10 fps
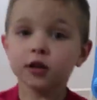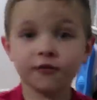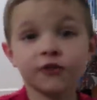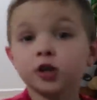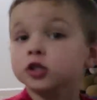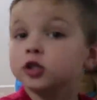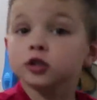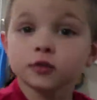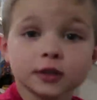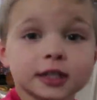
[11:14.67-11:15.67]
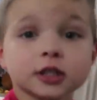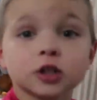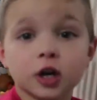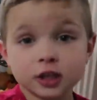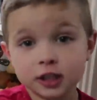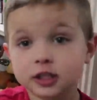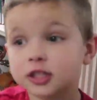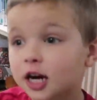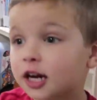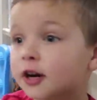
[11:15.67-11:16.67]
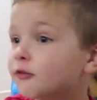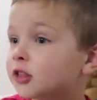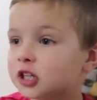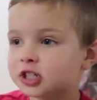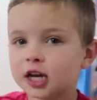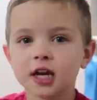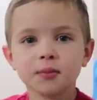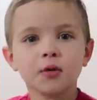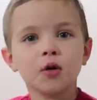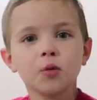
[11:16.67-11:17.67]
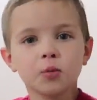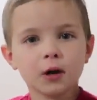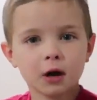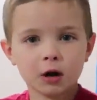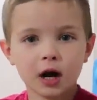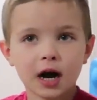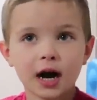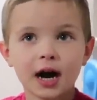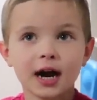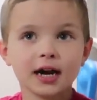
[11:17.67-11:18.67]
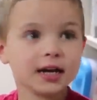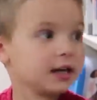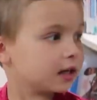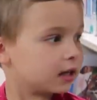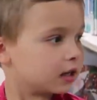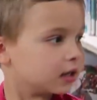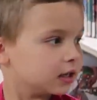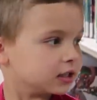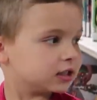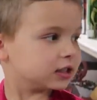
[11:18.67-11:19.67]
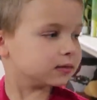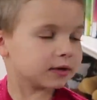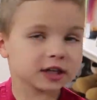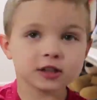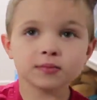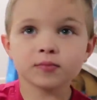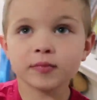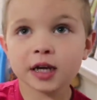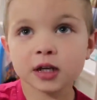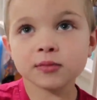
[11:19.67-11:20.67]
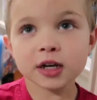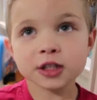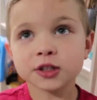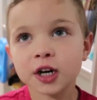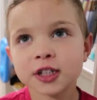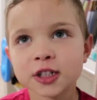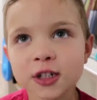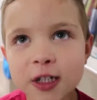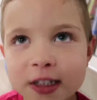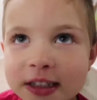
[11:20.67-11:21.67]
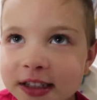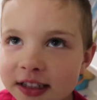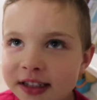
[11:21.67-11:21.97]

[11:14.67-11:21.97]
The first clue is on the side of the table where I did my made my treasure hunt.